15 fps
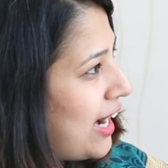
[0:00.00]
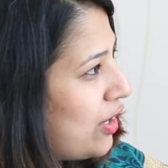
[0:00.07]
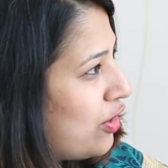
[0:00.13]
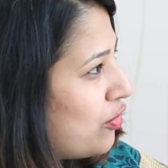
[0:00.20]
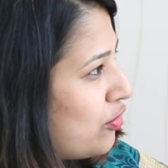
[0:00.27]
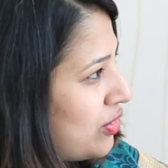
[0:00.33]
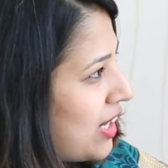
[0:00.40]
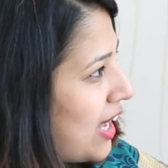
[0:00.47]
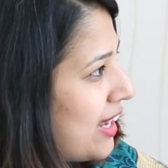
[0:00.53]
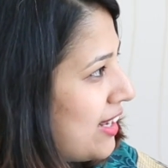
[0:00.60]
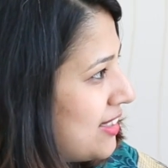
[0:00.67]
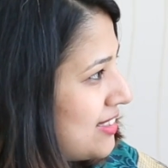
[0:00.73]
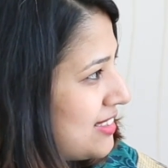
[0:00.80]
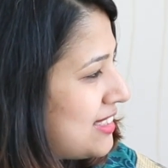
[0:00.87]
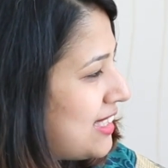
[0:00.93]
kind of
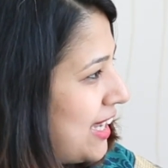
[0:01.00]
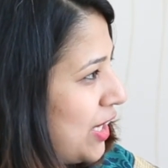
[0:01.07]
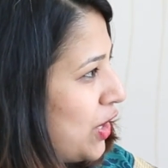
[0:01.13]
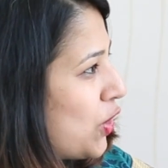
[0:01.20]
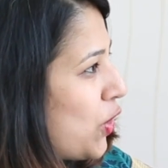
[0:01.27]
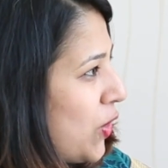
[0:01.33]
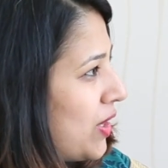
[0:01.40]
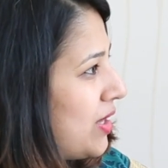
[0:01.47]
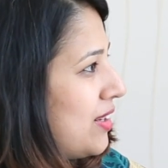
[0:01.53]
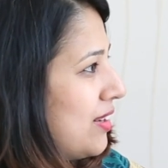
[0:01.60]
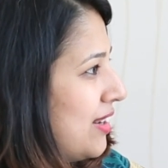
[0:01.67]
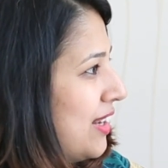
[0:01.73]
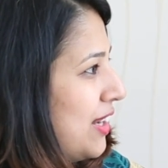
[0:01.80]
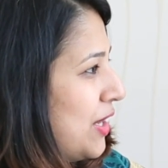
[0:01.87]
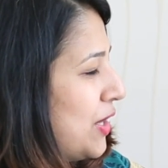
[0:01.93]
tires cannot
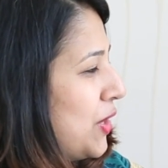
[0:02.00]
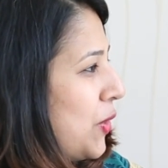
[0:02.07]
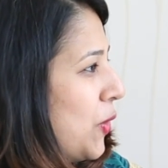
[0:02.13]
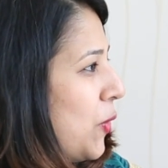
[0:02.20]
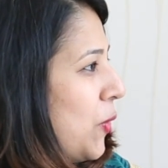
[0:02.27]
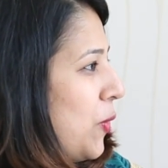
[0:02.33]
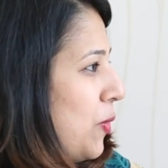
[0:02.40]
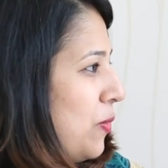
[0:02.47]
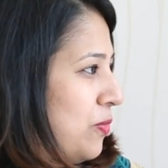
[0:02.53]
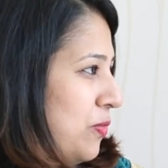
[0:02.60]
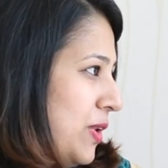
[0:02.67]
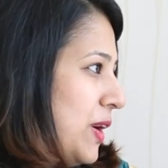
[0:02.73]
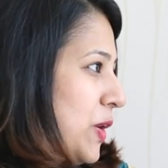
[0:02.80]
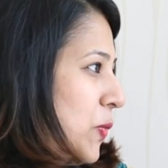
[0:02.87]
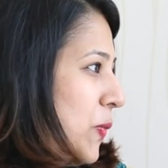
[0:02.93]

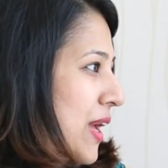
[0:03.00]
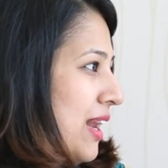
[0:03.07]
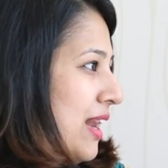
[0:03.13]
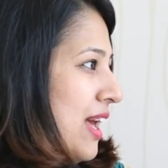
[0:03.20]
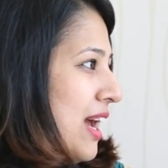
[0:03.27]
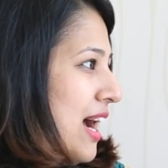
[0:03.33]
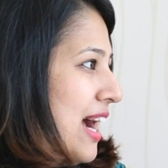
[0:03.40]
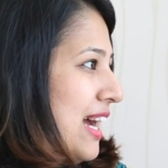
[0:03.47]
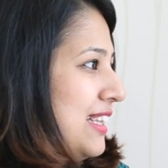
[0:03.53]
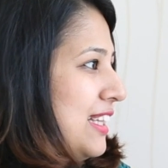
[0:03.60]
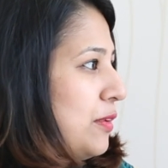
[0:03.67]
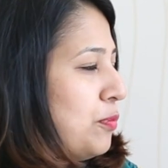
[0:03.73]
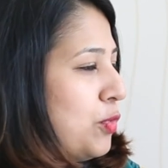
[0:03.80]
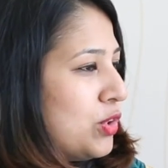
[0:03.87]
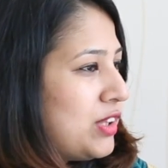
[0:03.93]
work well. Okay. I
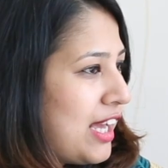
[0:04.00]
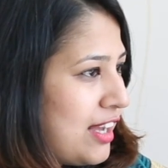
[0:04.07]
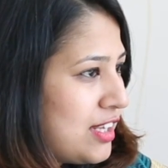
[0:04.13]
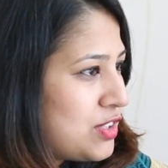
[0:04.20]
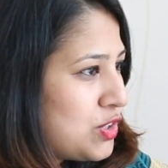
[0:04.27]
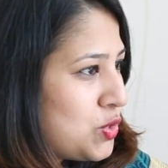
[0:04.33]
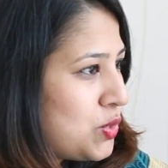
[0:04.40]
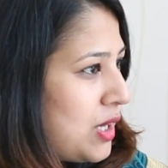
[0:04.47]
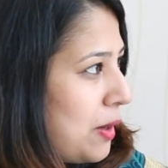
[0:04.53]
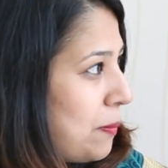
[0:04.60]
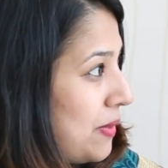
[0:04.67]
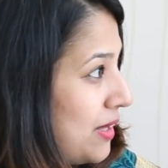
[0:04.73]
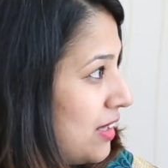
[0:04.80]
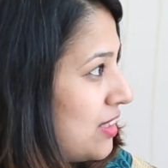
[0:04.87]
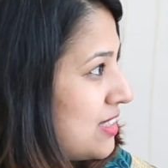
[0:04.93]
think both has to come
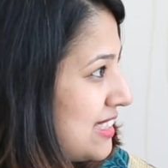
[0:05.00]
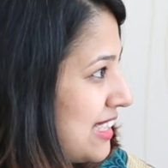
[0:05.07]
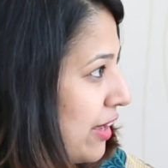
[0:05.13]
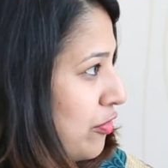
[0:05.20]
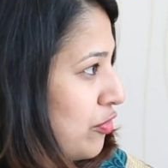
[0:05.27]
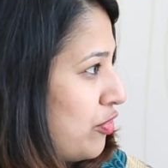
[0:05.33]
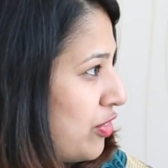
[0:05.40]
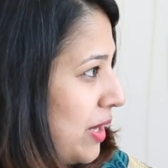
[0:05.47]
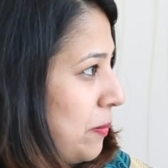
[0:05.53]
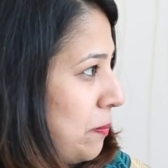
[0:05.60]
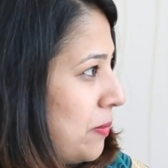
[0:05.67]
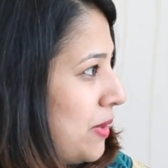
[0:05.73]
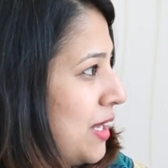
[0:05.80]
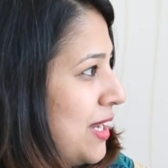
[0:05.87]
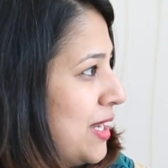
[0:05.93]
in same frame.